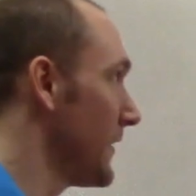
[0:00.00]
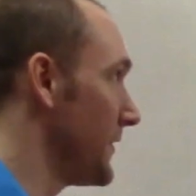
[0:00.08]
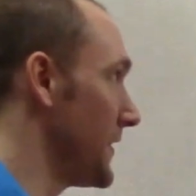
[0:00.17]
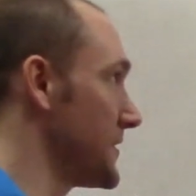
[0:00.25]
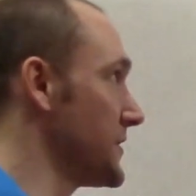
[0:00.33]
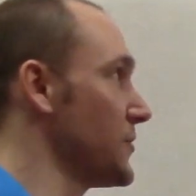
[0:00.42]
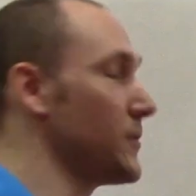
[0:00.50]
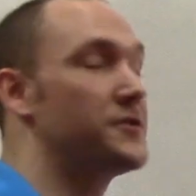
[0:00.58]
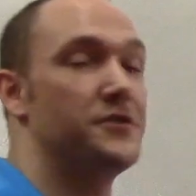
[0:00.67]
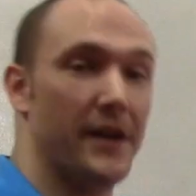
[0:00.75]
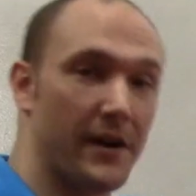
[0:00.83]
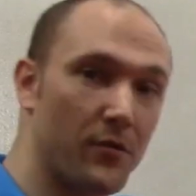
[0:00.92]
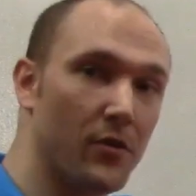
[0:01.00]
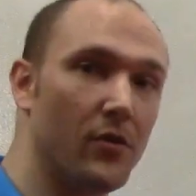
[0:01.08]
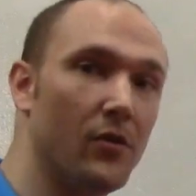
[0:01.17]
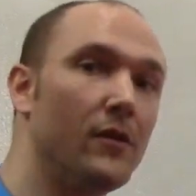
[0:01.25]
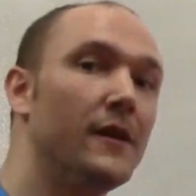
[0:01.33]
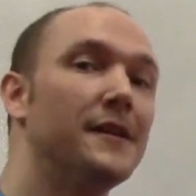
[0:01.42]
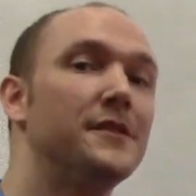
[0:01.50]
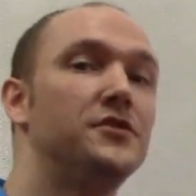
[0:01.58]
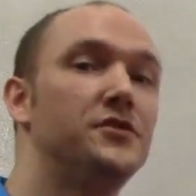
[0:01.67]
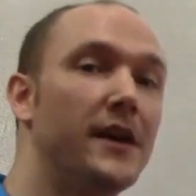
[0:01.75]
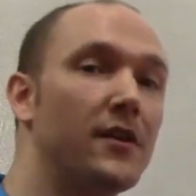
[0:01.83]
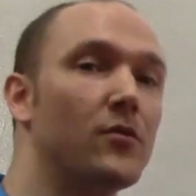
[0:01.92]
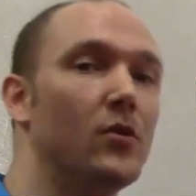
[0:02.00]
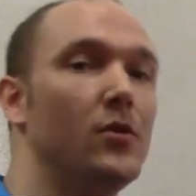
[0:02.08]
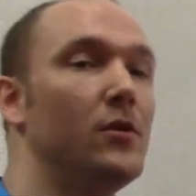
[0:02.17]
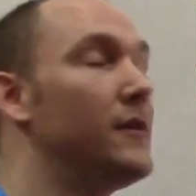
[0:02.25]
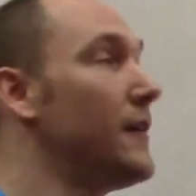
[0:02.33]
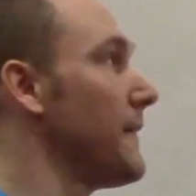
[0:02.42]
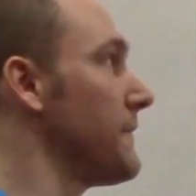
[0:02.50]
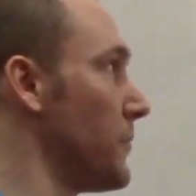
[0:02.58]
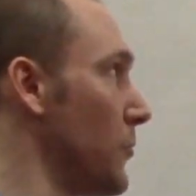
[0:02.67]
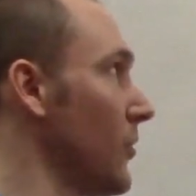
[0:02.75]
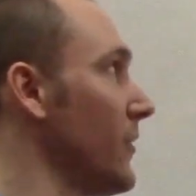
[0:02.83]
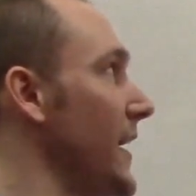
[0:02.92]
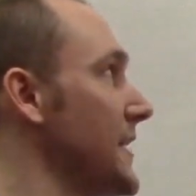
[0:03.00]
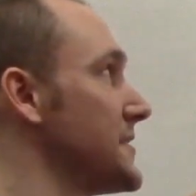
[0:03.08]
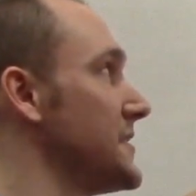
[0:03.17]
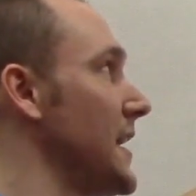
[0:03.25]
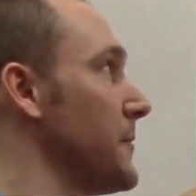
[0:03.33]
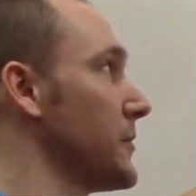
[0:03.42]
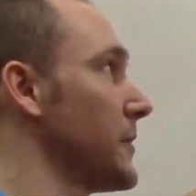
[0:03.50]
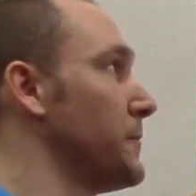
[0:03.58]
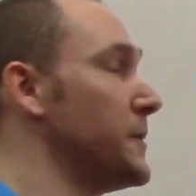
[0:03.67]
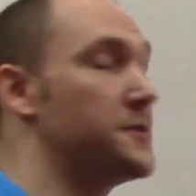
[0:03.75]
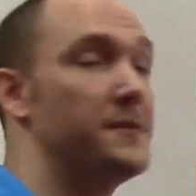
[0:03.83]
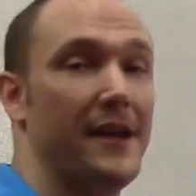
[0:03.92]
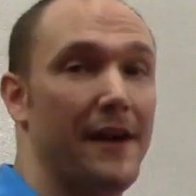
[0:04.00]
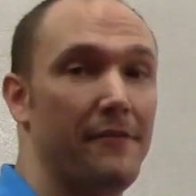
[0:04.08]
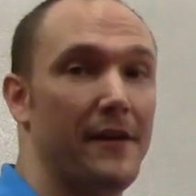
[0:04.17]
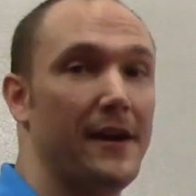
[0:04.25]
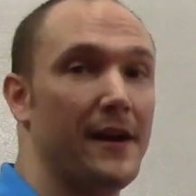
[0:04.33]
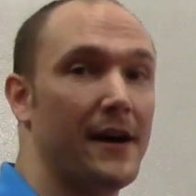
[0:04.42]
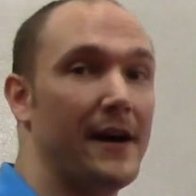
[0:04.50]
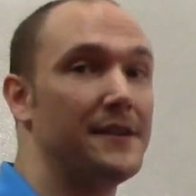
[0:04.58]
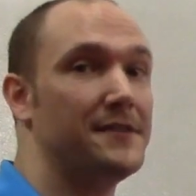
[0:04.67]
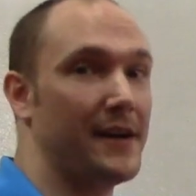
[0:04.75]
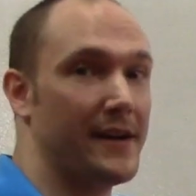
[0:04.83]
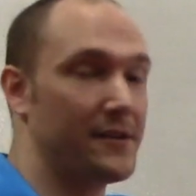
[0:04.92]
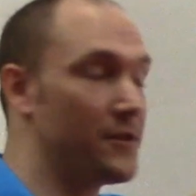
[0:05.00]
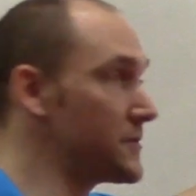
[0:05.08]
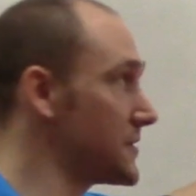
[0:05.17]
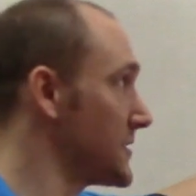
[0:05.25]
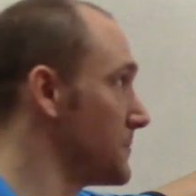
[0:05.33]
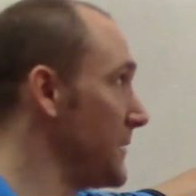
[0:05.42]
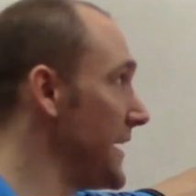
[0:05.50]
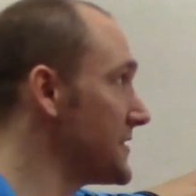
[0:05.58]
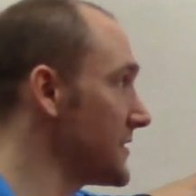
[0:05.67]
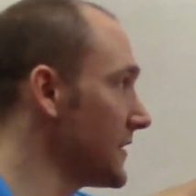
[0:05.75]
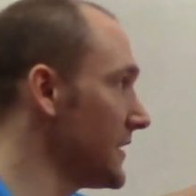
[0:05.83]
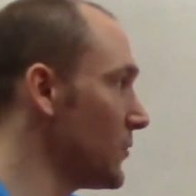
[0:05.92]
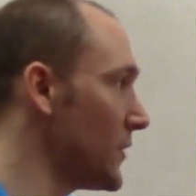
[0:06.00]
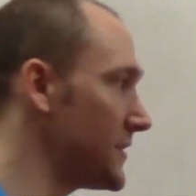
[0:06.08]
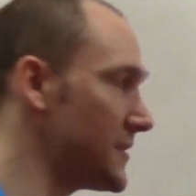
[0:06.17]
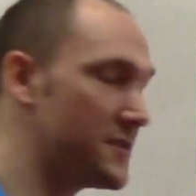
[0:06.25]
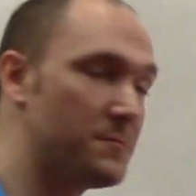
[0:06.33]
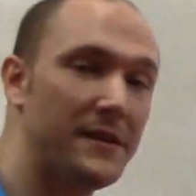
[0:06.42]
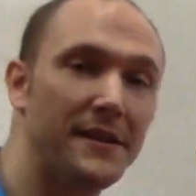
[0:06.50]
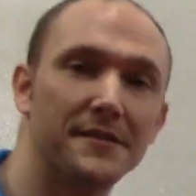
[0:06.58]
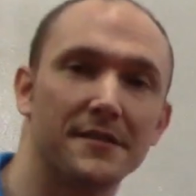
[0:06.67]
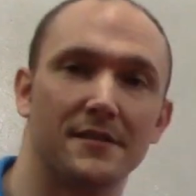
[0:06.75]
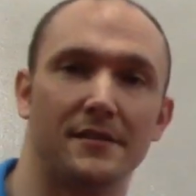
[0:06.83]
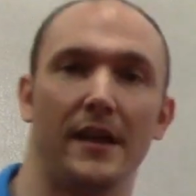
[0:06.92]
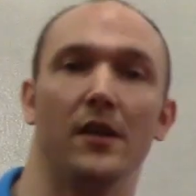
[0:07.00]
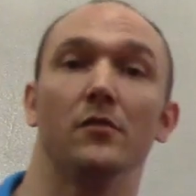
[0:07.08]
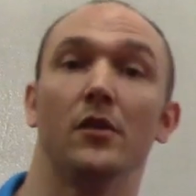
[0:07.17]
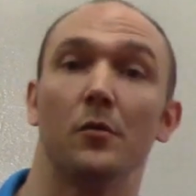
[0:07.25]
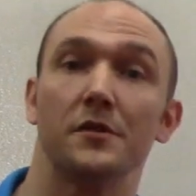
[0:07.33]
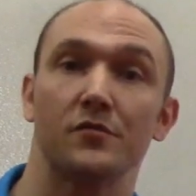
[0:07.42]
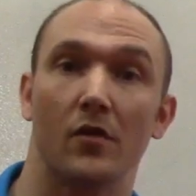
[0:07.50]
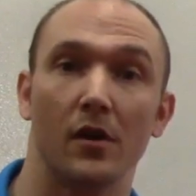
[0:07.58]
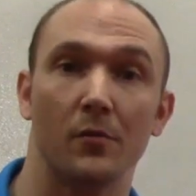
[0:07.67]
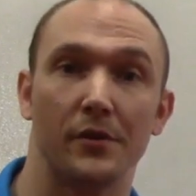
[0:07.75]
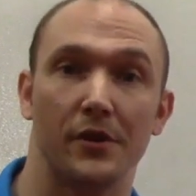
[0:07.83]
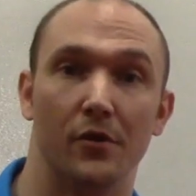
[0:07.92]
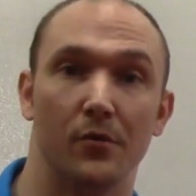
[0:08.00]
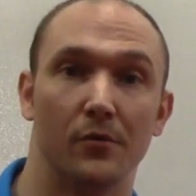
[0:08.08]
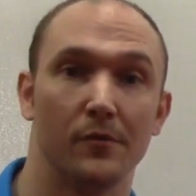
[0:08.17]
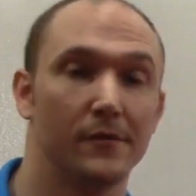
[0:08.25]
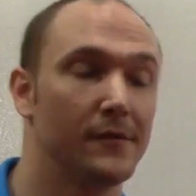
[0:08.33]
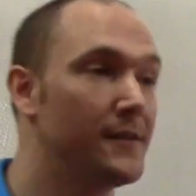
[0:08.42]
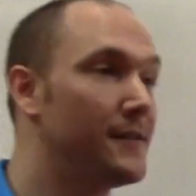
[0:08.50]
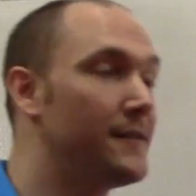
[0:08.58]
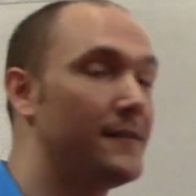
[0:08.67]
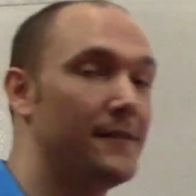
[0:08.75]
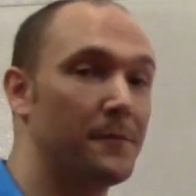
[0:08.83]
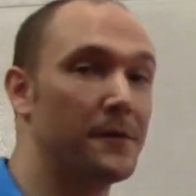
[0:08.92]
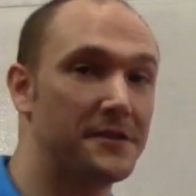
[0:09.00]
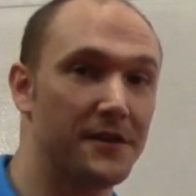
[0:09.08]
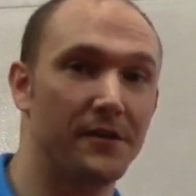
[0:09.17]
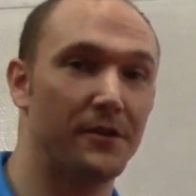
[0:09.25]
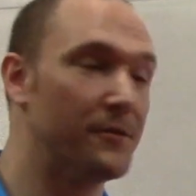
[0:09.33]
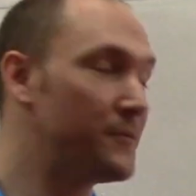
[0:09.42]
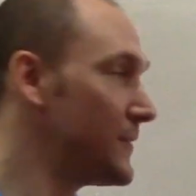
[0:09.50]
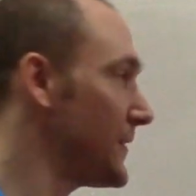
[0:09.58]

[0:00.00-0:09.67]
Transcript: this is your general femoral acetabular impingement, FAI, diagnosis. Basically what this means is they don't know what's wrong with you. I'm going to tell you.